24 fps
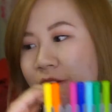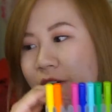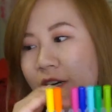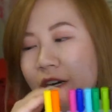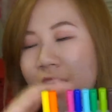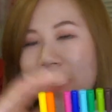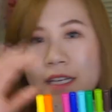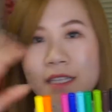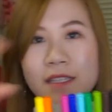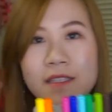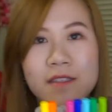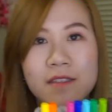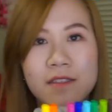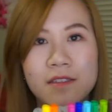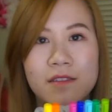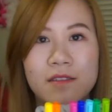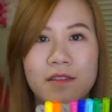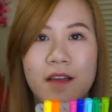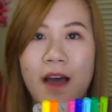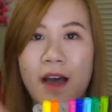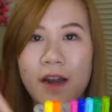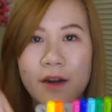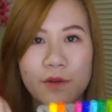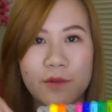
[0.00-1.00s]
it's
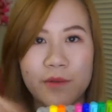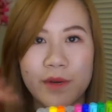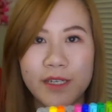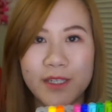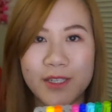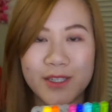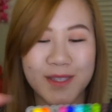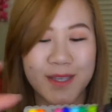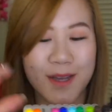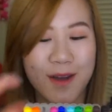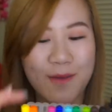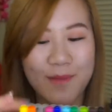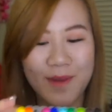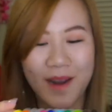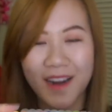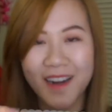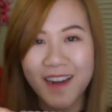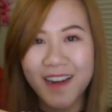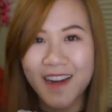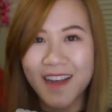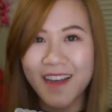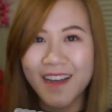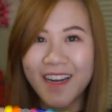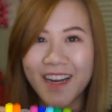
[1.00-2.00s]
out of reach, so I'm not
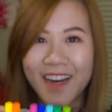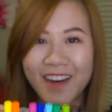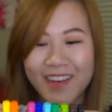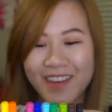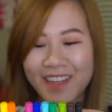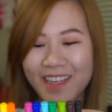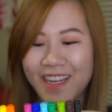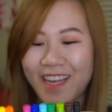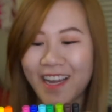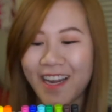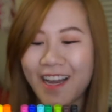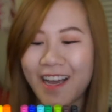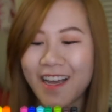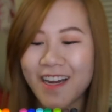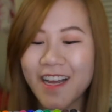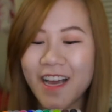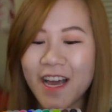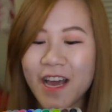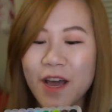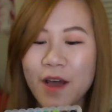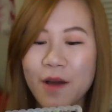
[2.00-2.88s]
gonna go and get it.